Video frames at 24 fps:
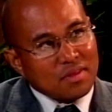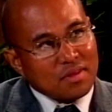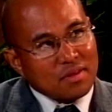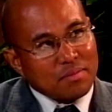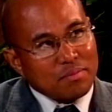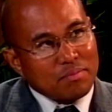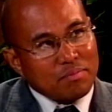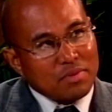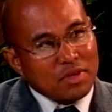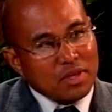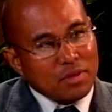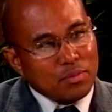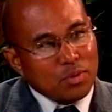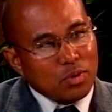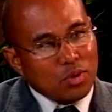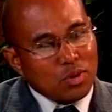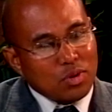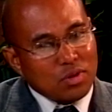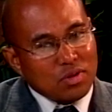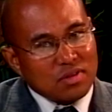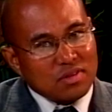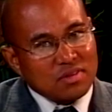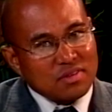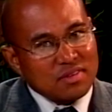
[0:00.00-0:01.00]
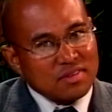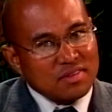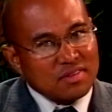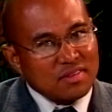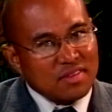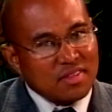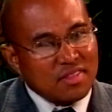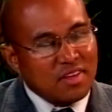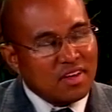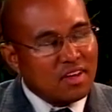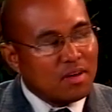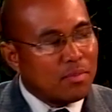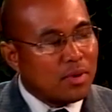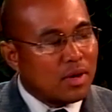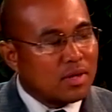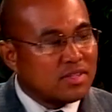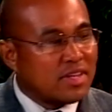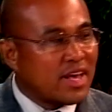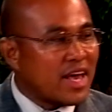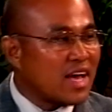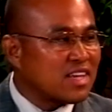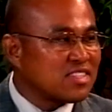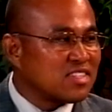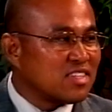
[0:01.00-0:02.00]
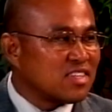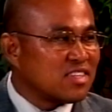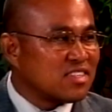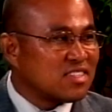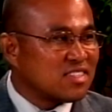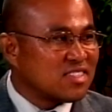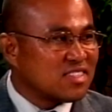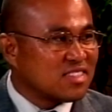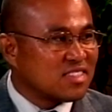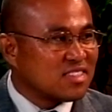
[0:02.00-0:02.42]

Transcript: people think about taxes.